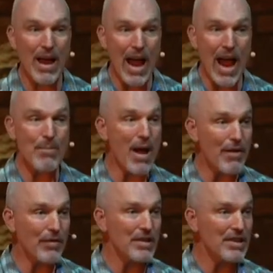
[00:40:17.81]
I'm
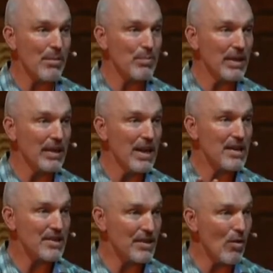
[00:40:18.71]
offered something
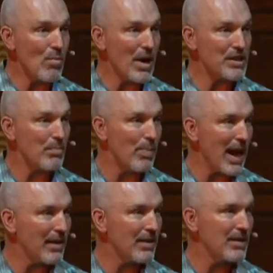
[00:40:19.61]
so much
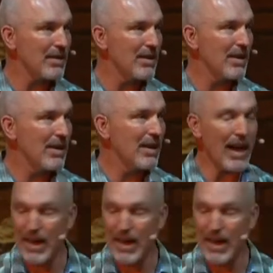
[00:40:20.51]
better. Like,